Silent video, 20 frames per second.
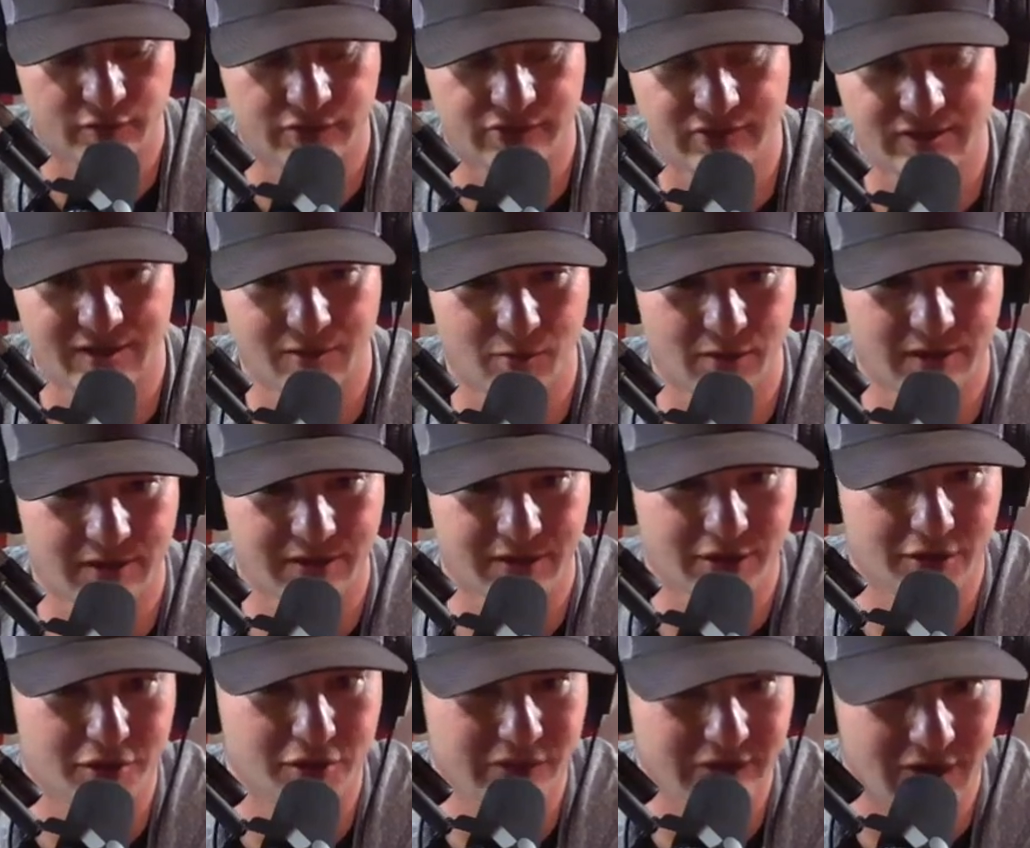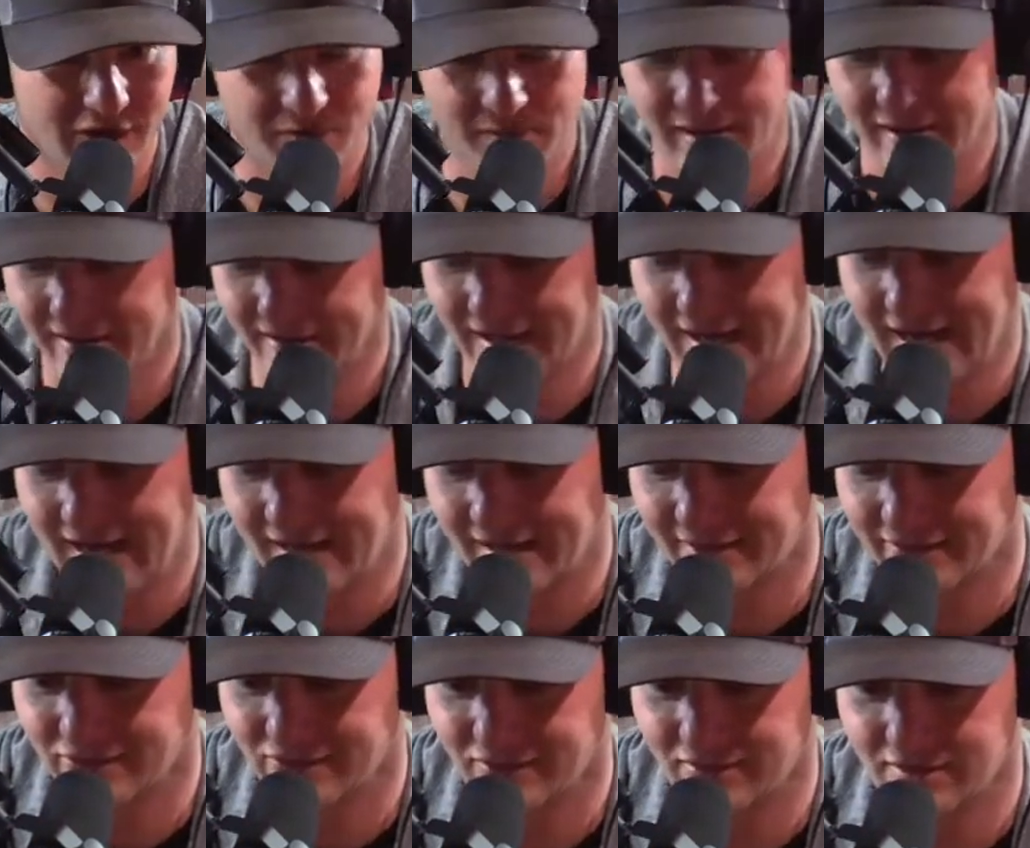a segue there, and you're talking about the
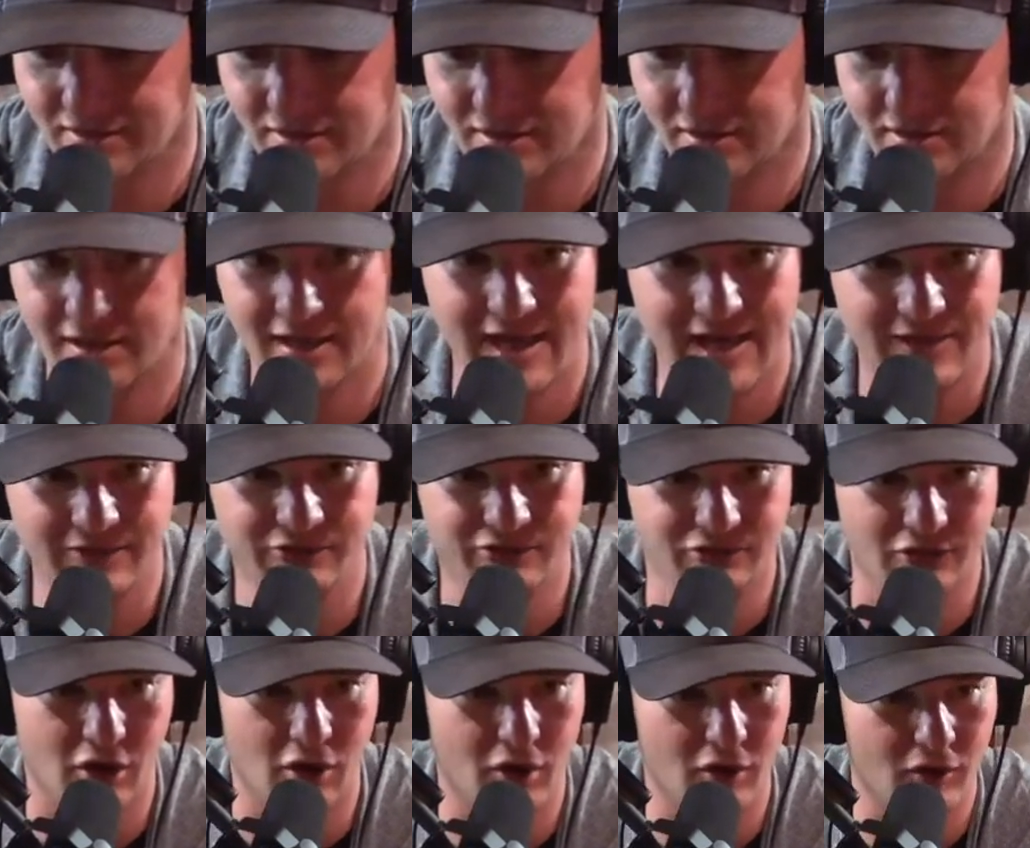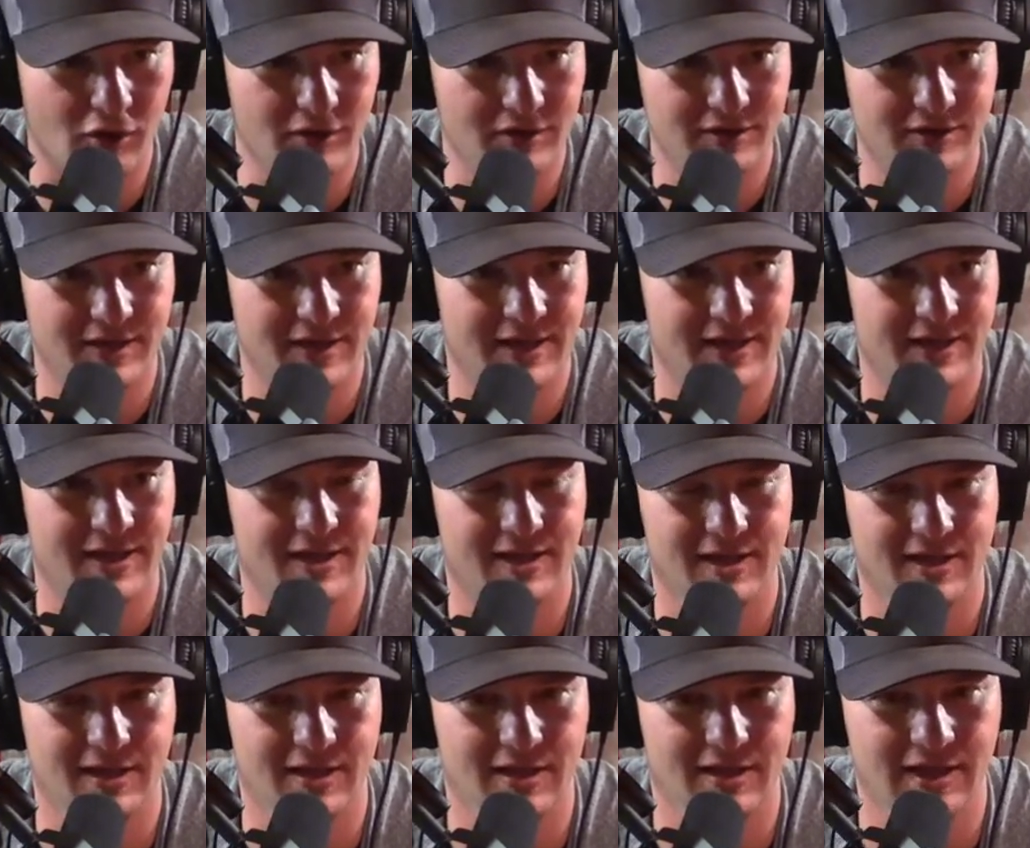guys. The guys saw and
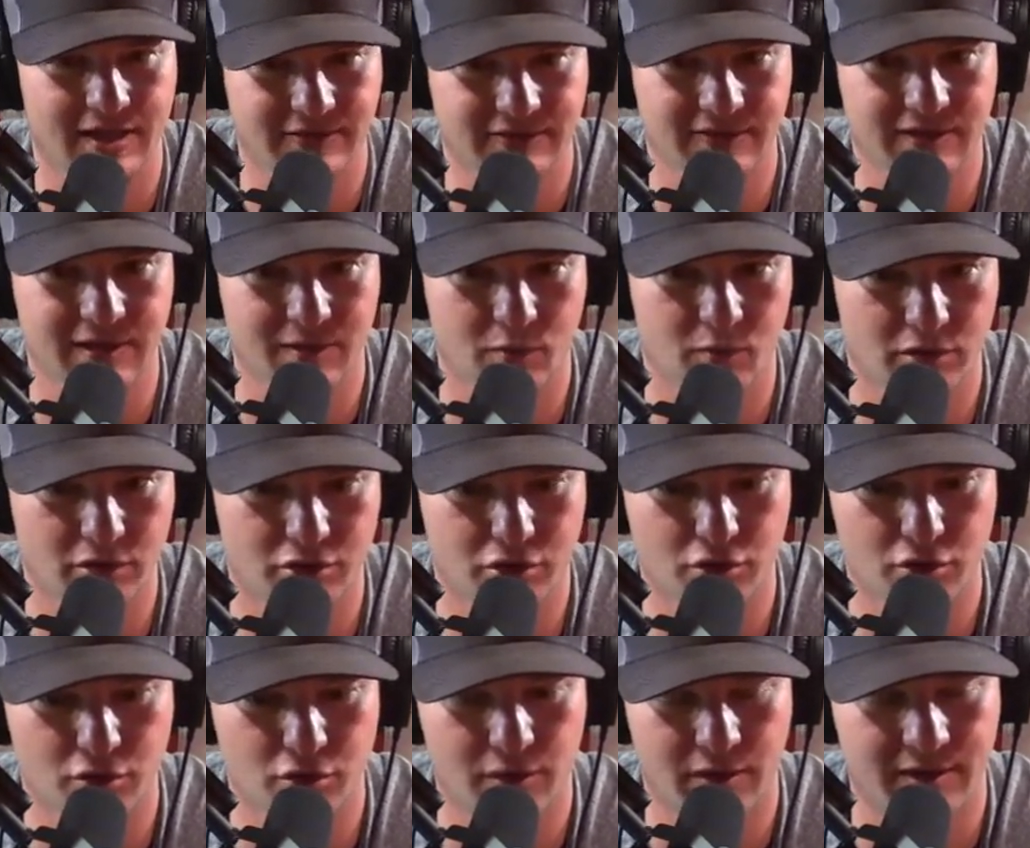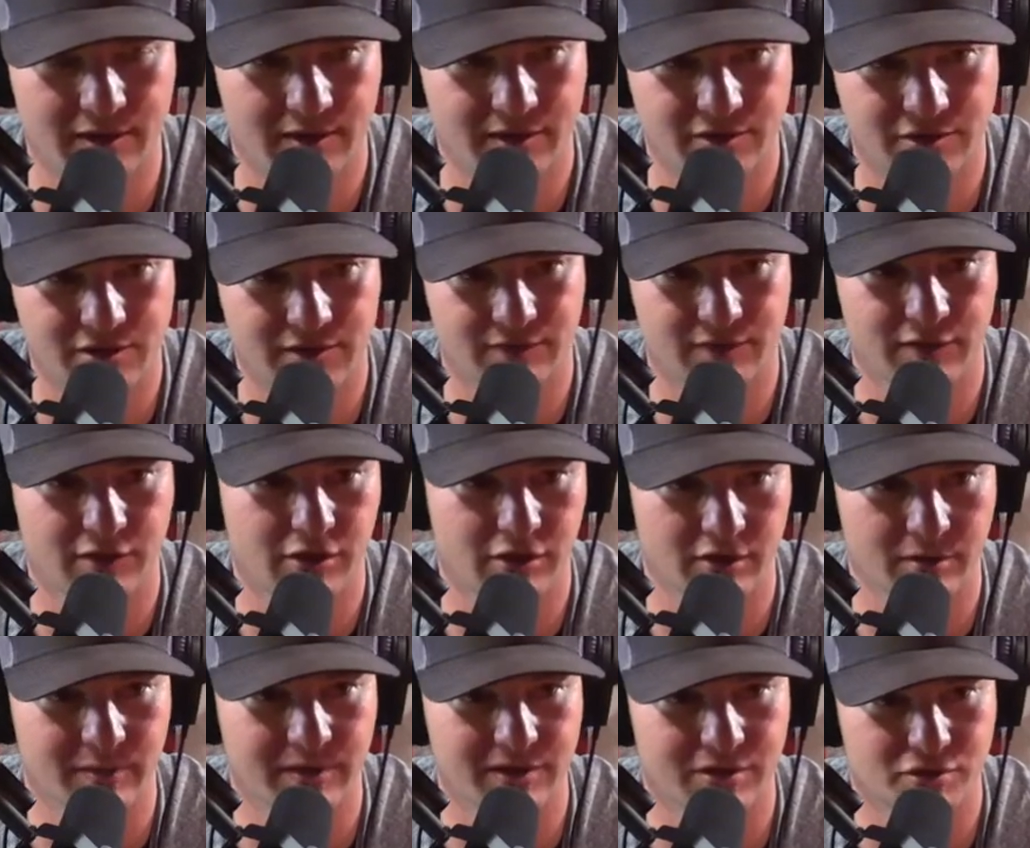they see what you and the Chief of
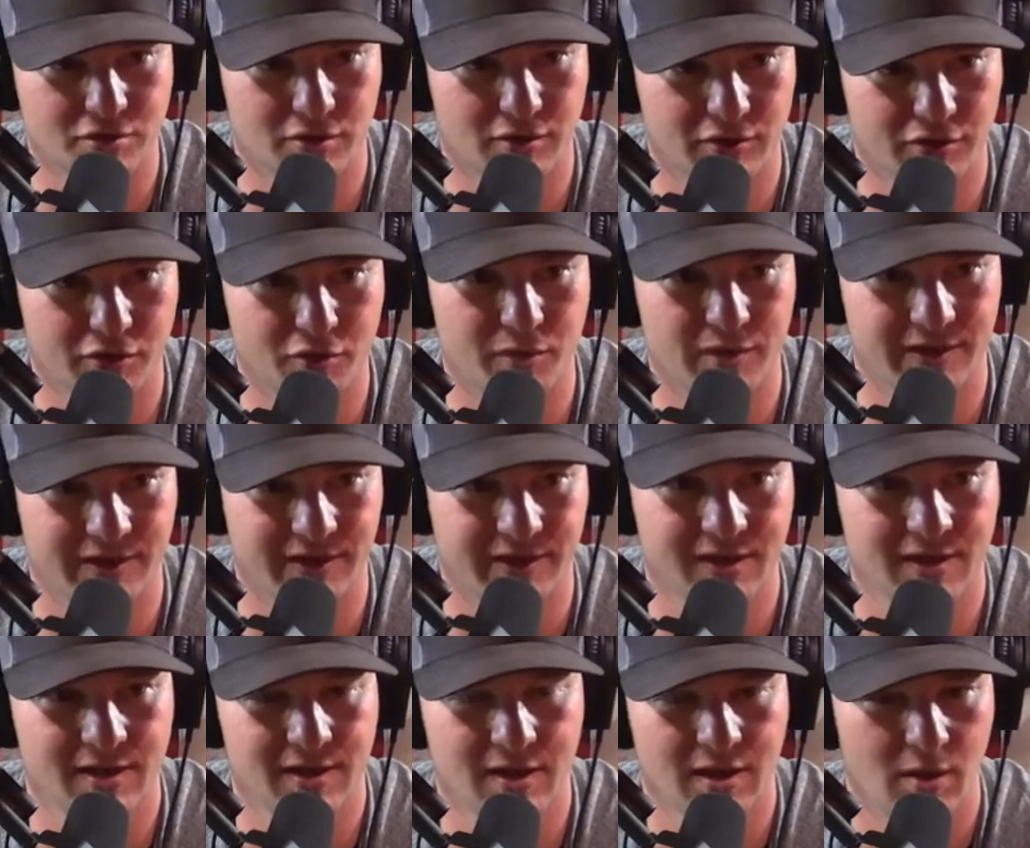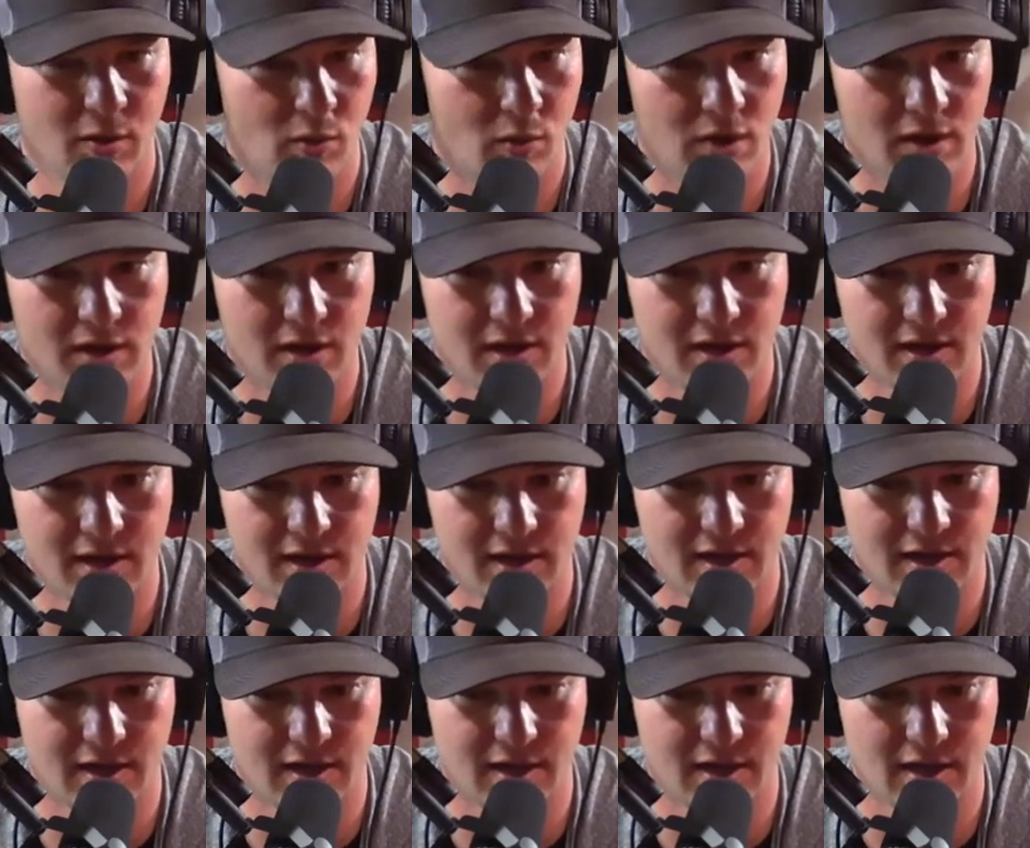Curie Beach are doing. What
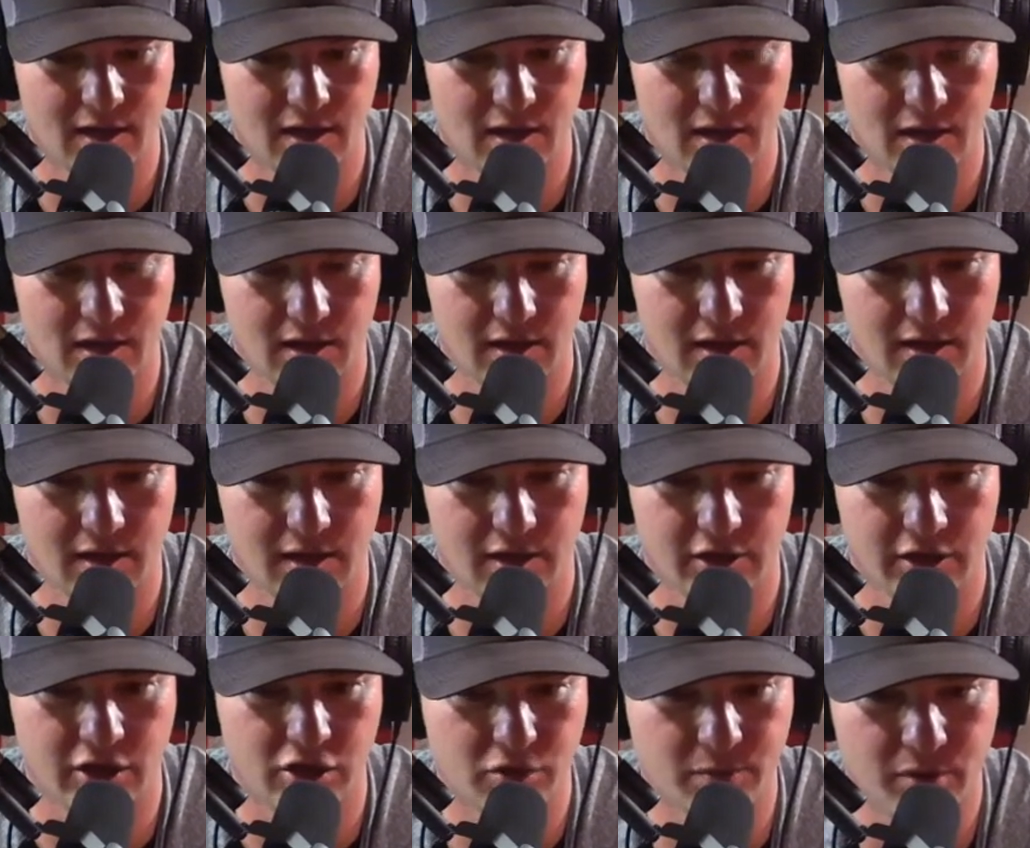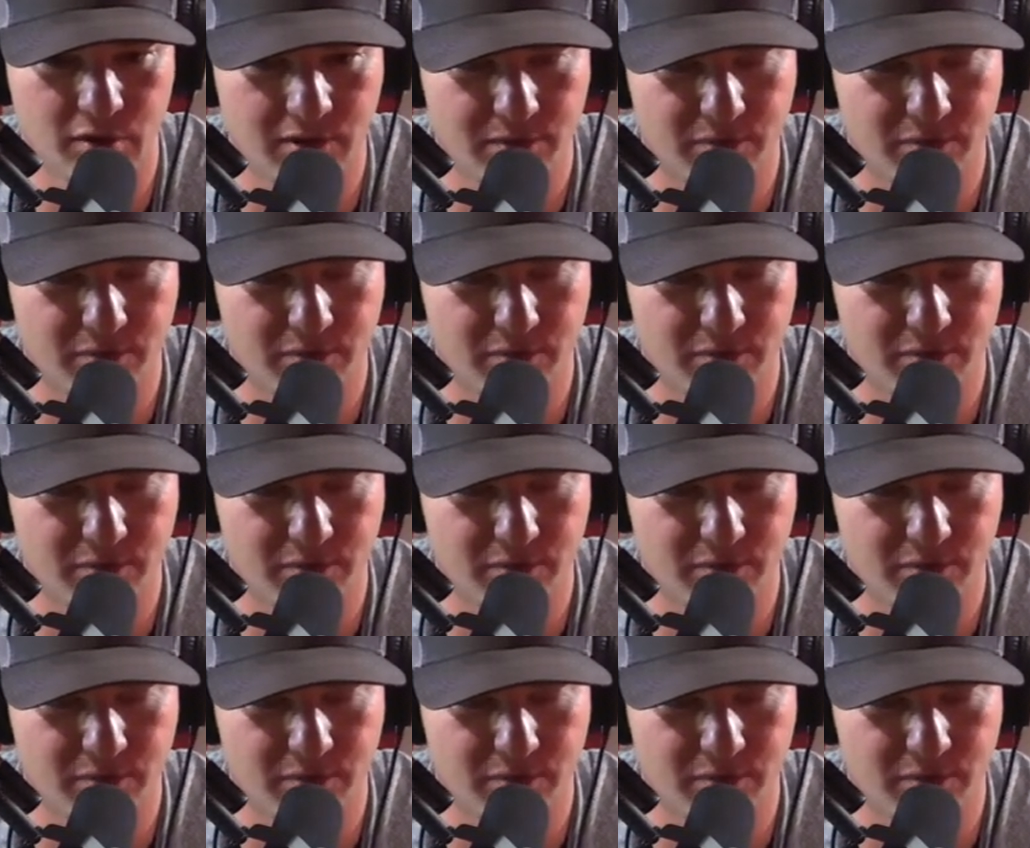can you put a